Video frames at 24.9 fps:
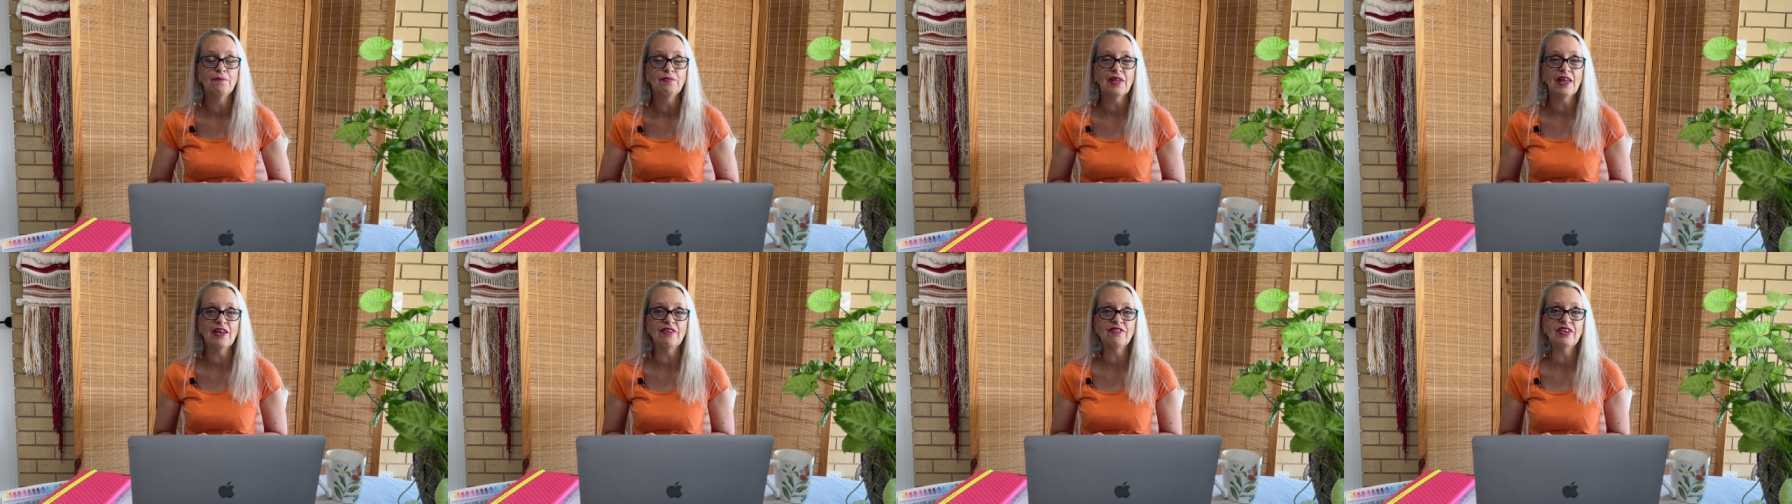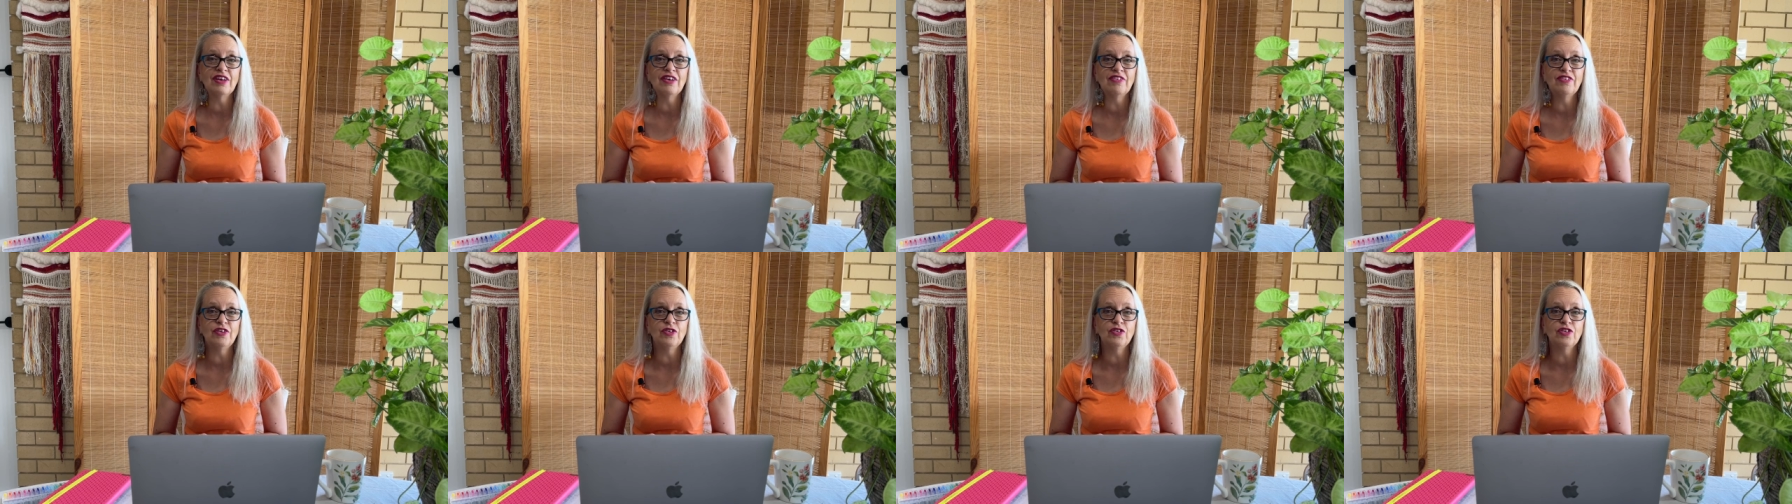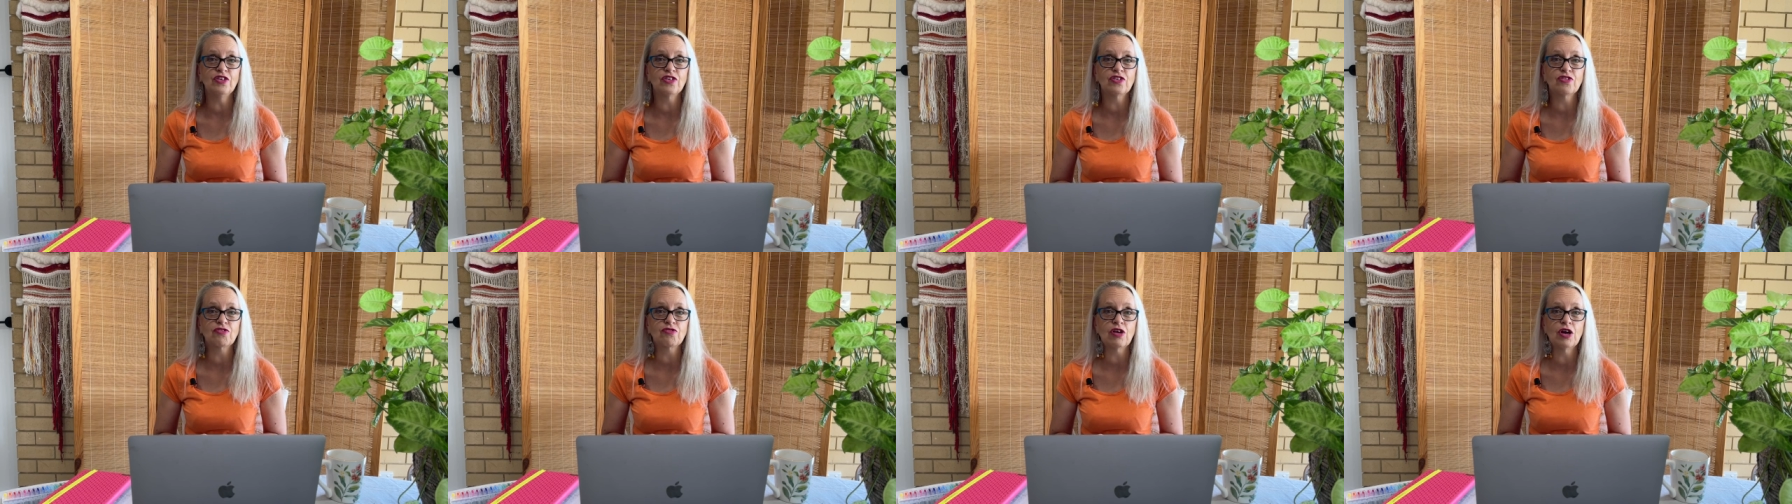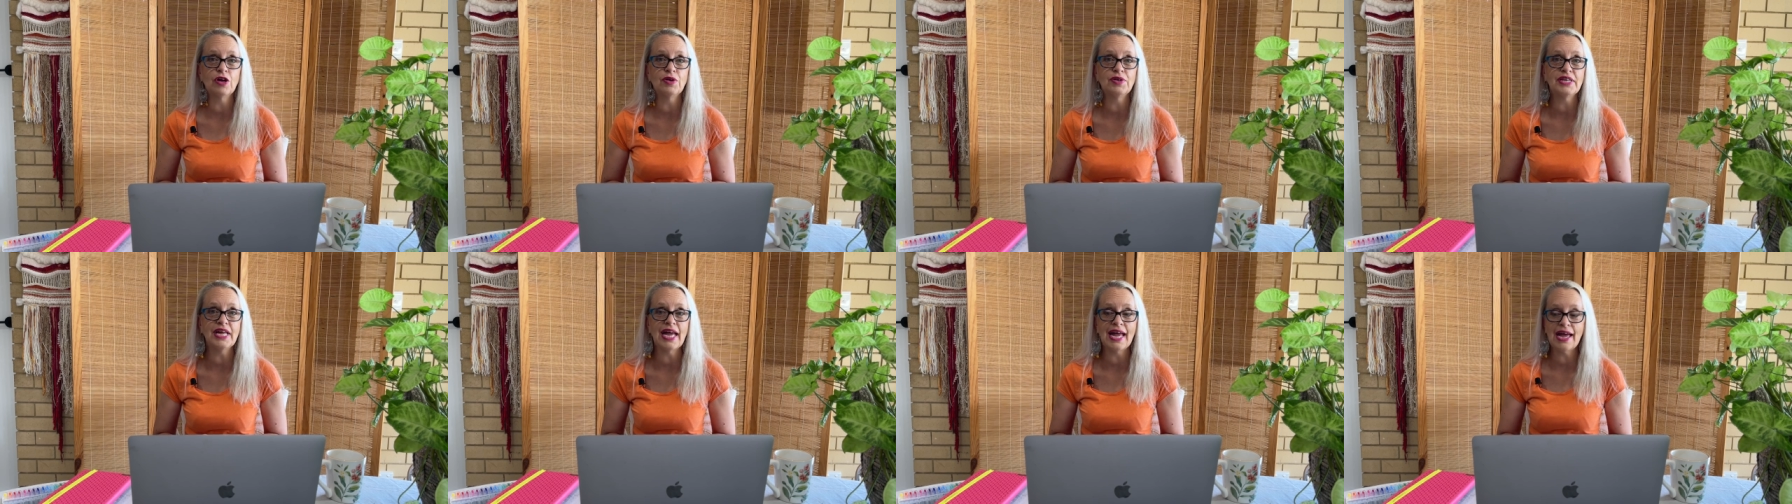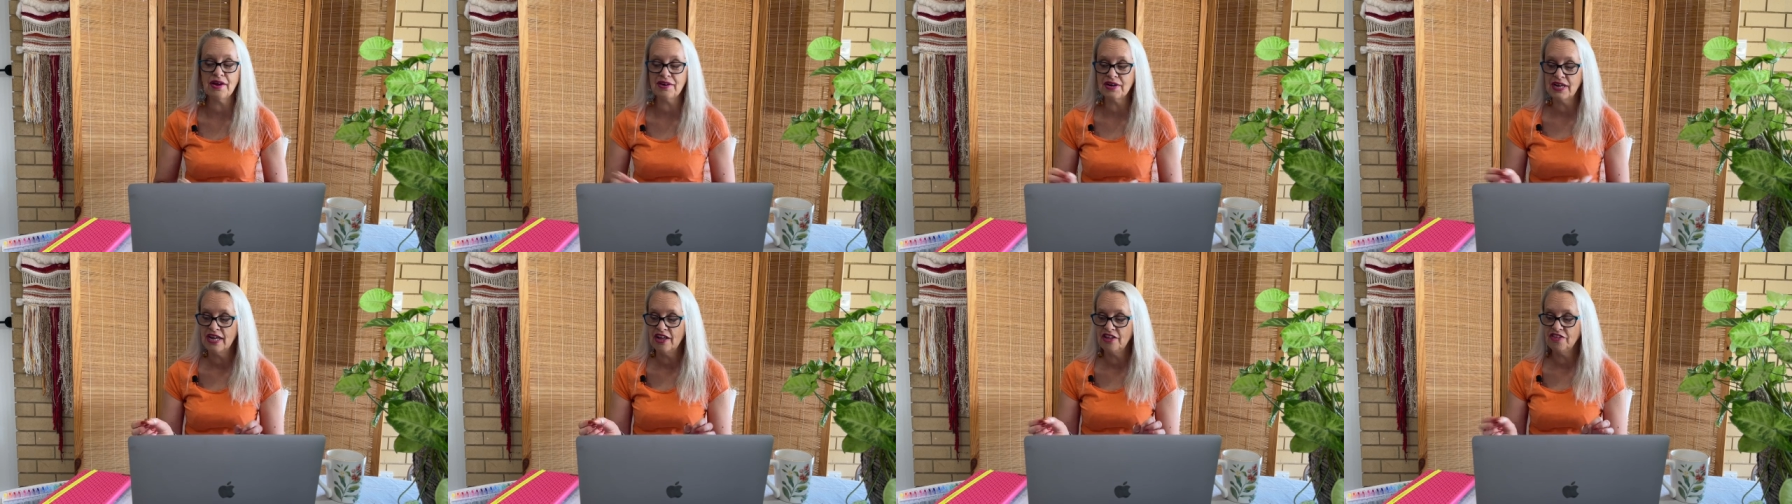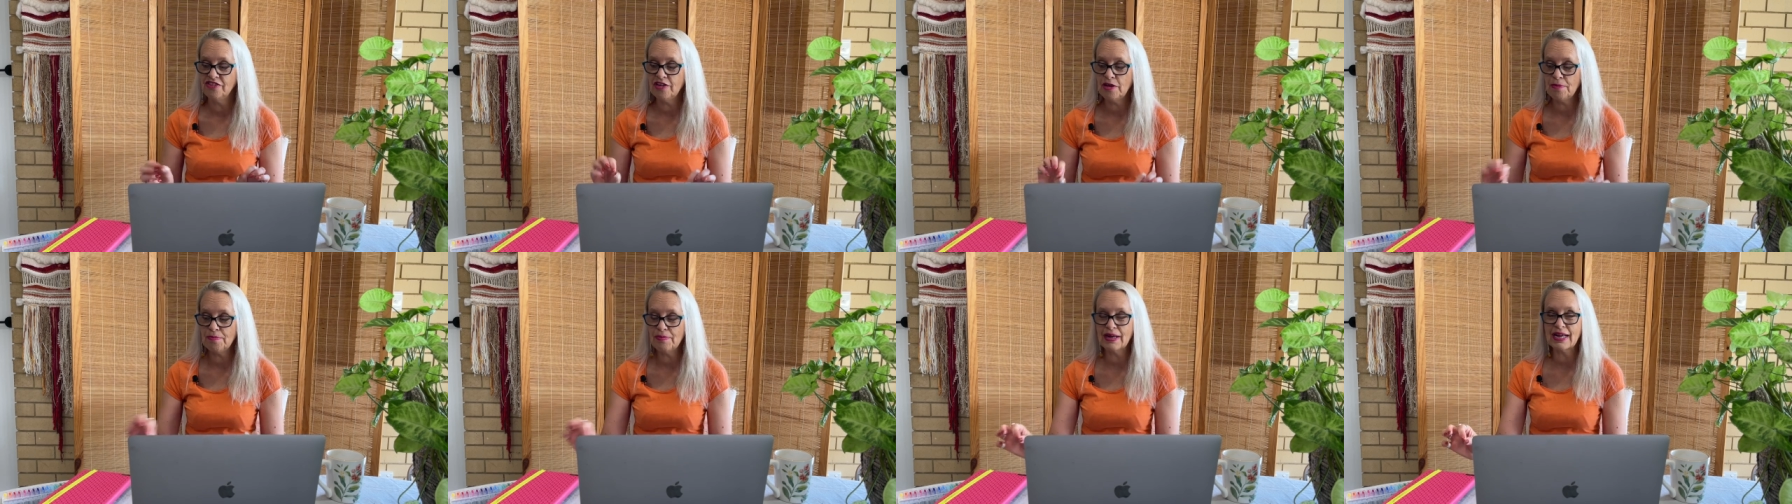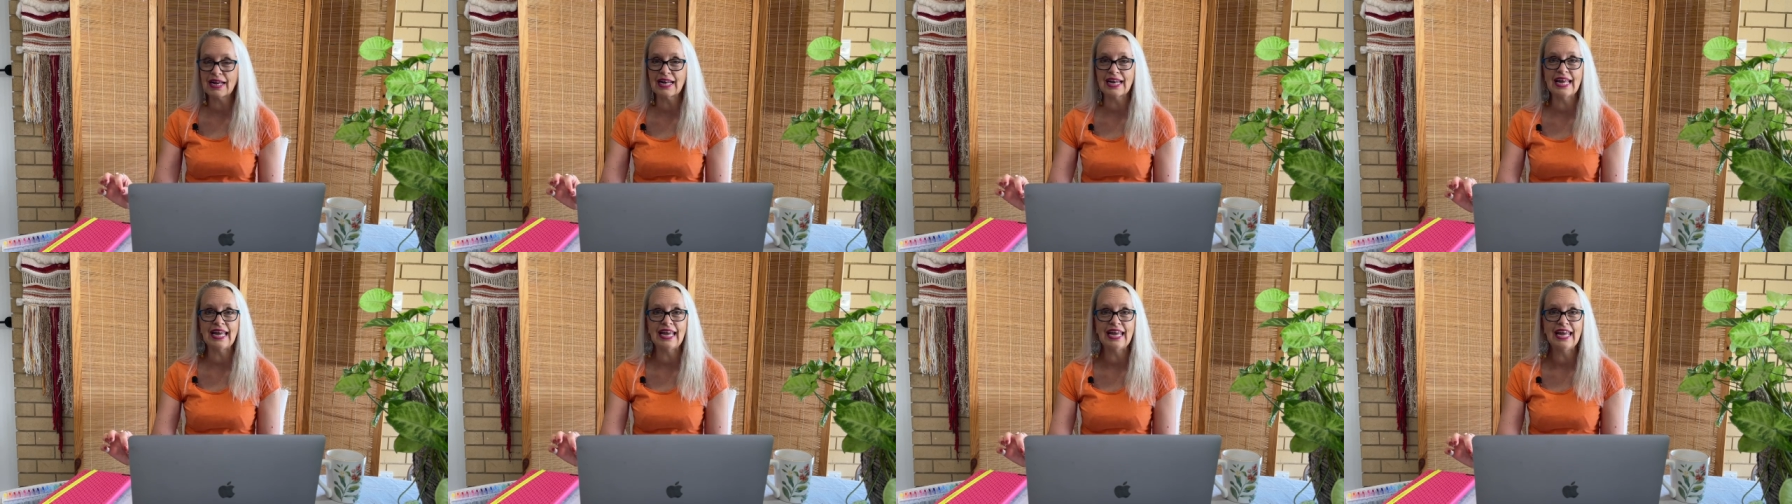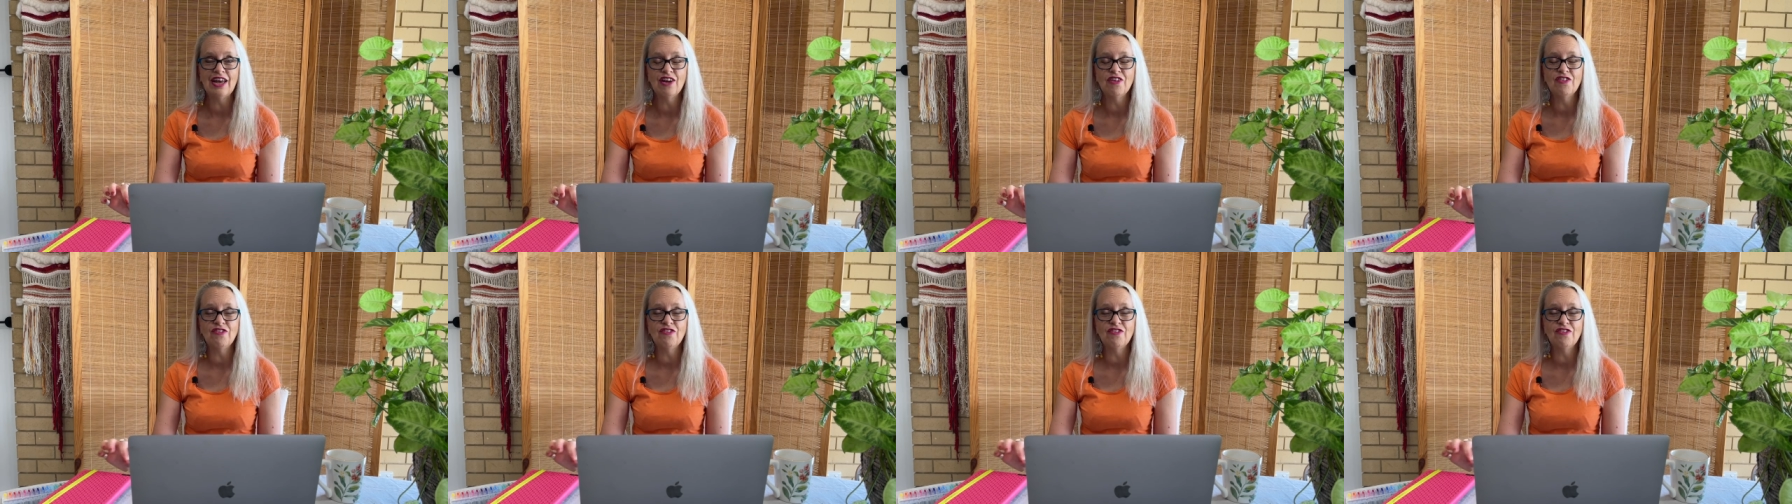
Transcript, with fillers: even if you just wrote down, typically